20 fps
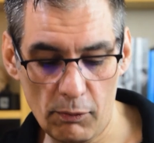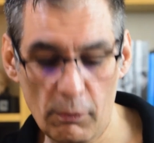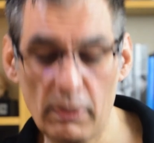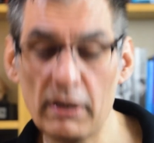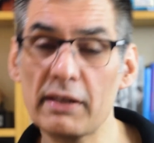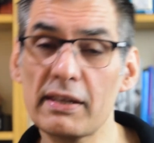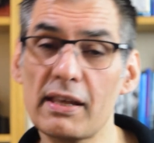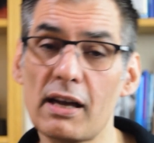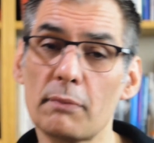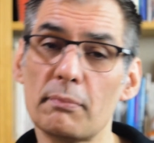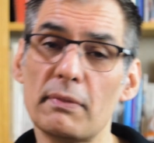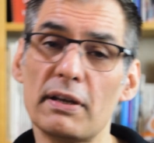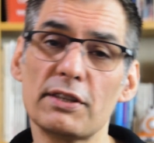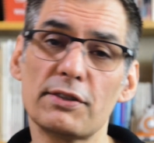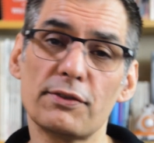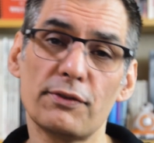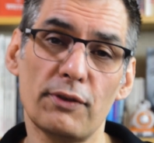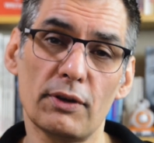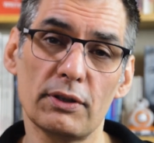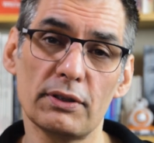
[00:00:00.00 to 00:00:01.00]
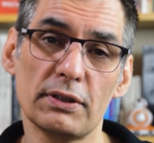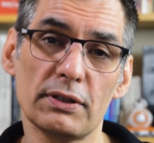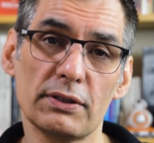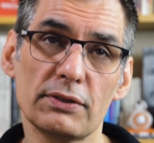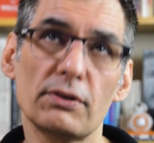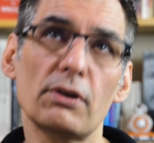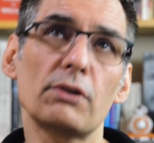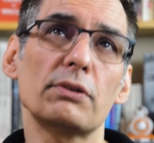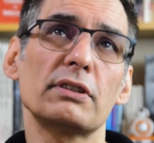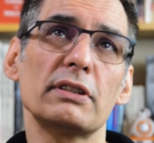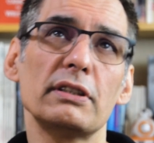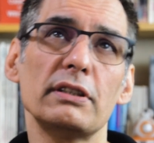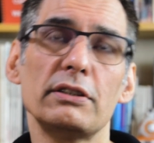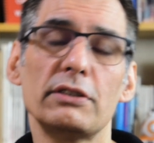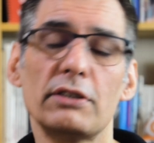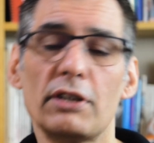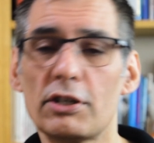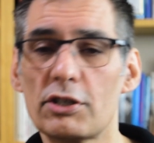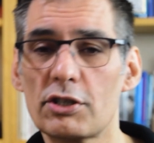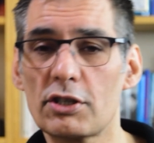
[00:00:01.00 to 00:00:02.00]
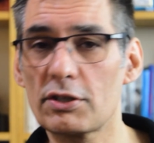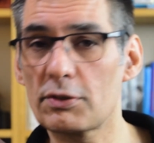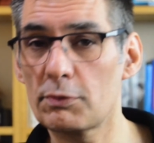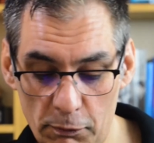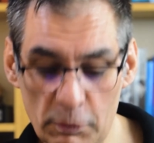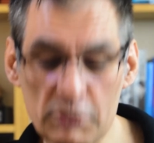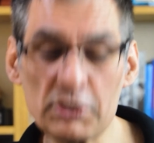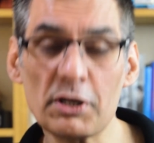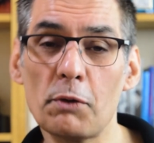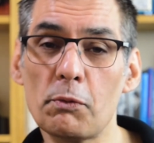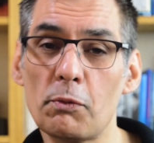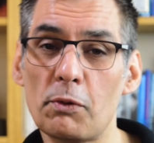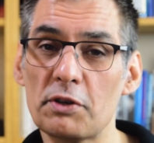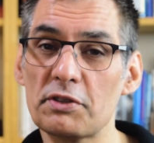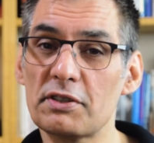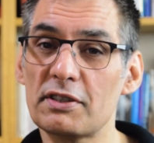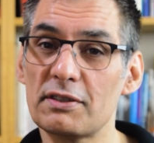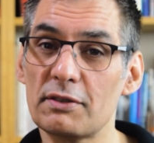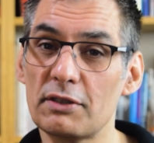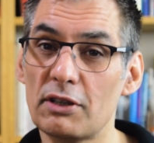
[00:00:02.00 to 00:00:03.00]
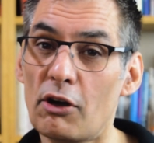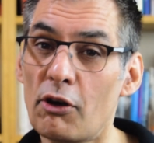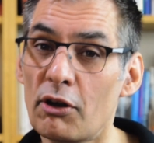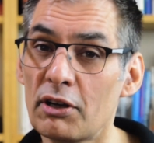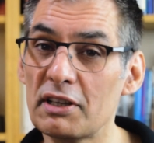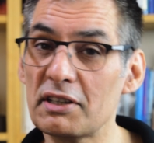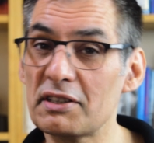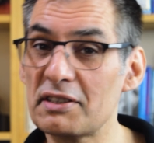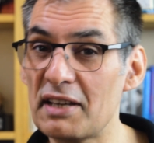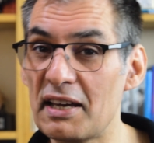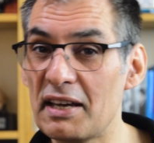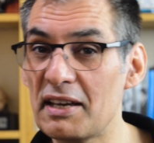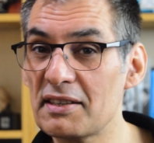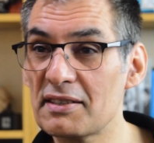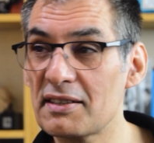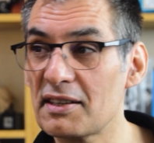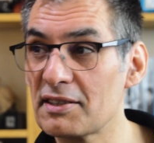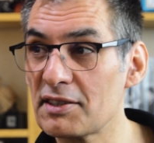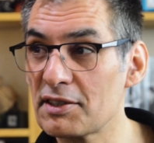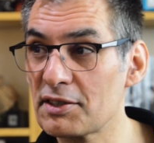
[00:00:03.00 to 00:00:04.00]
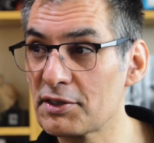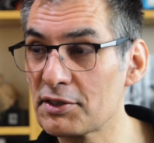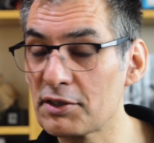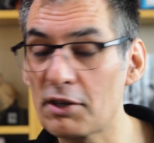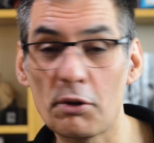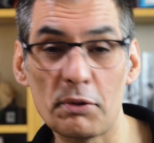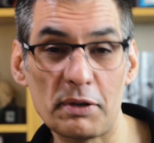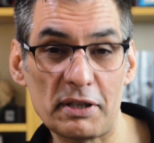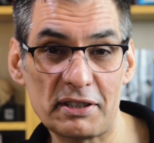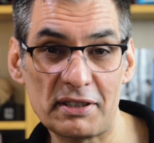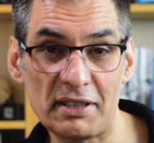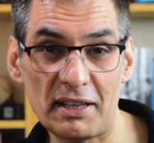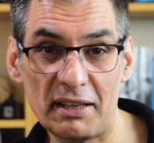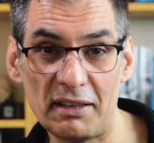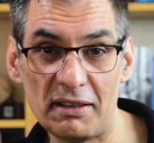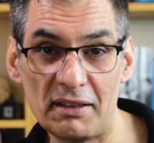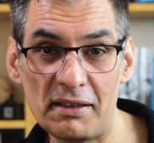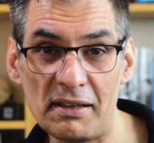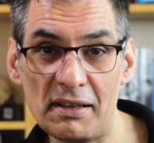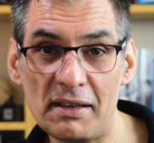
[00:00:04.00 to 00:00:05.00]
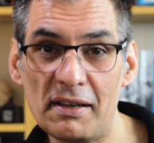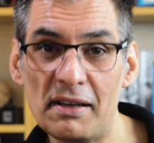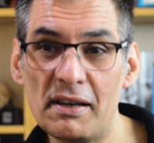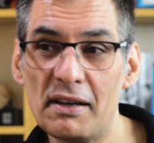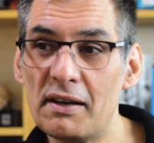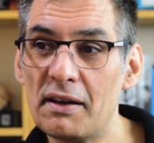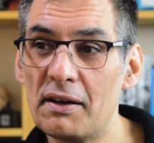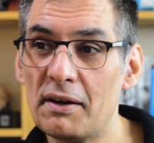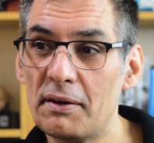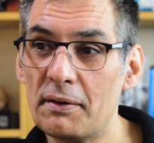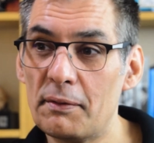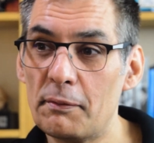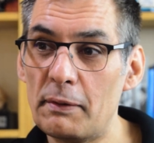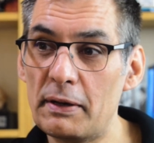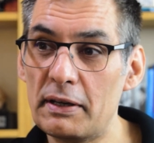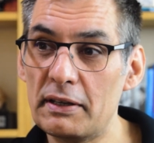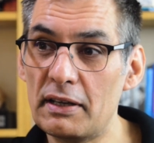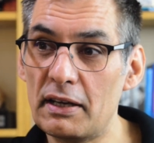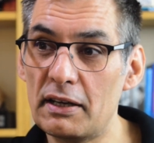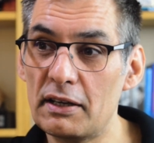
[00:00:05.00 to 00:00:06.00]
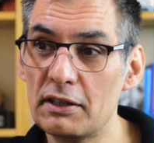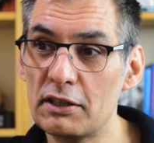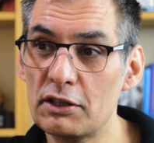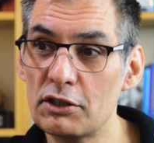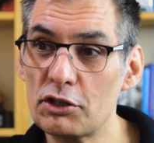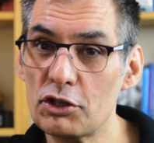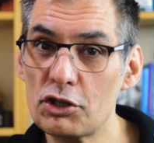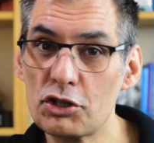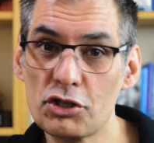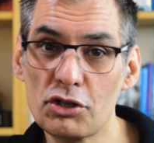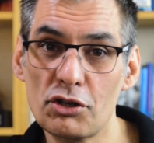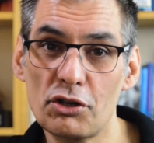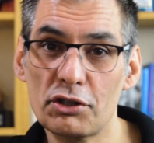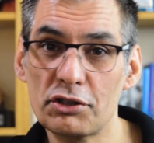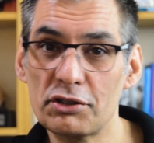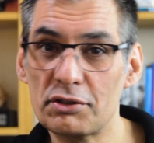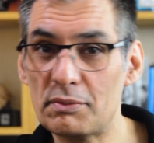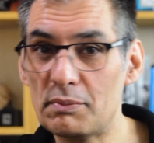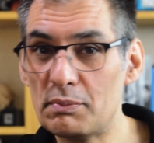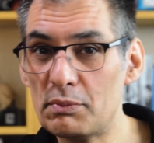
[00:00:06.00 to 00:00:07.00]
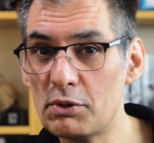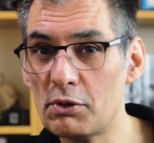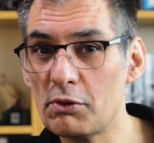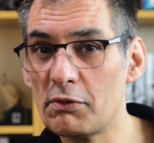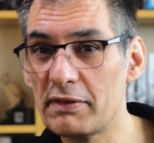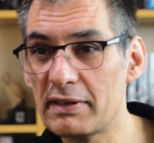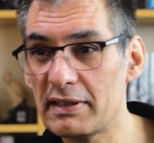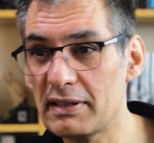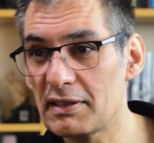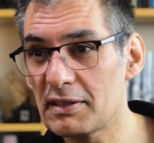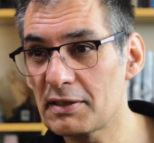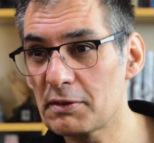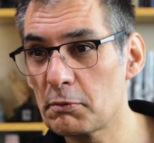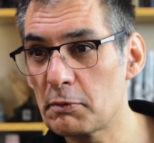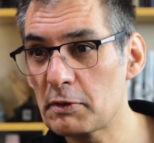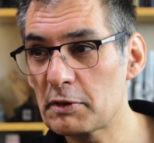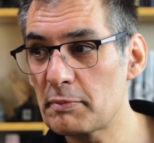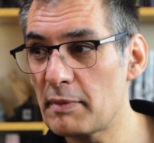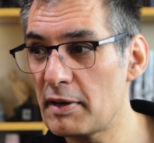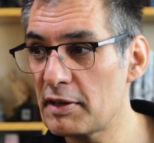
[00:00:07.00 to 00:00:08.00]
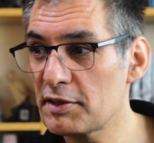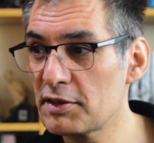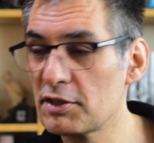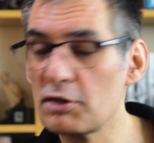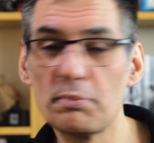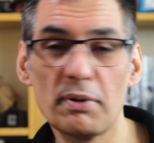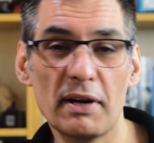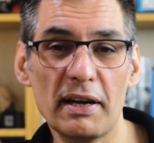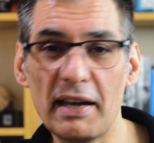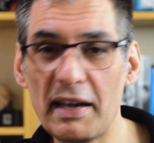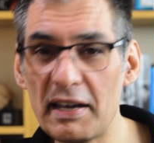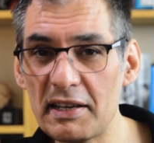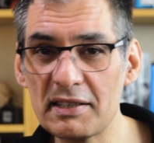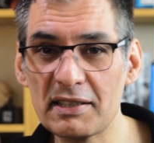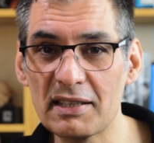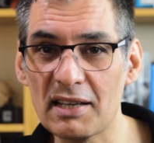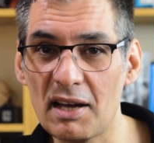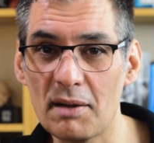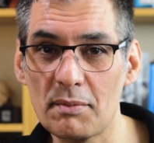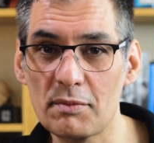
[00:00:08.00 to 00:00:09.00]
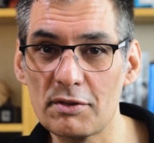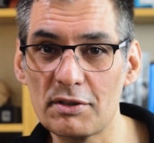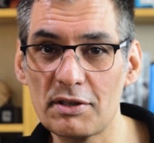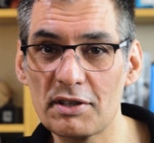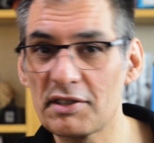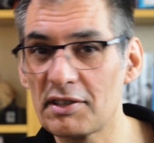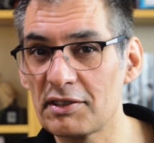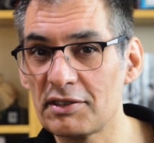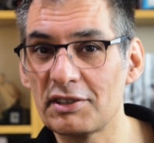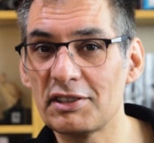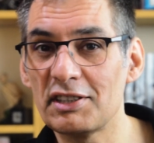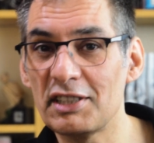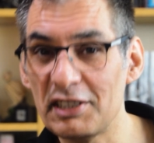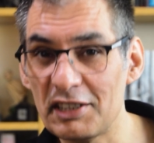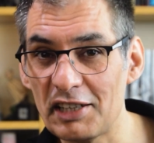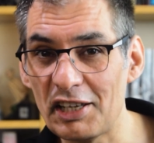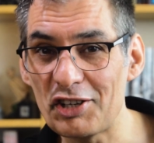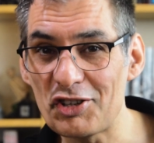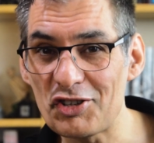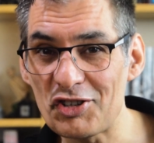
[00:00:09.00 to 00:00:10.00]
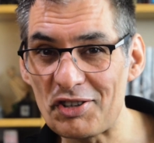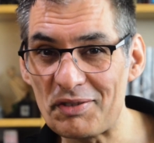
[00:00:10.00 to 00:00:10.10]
Well, a young man's follies, or teenagers, which I was in the early days as a storyteller when I shot movies with my Super 8 cameras as a teenager.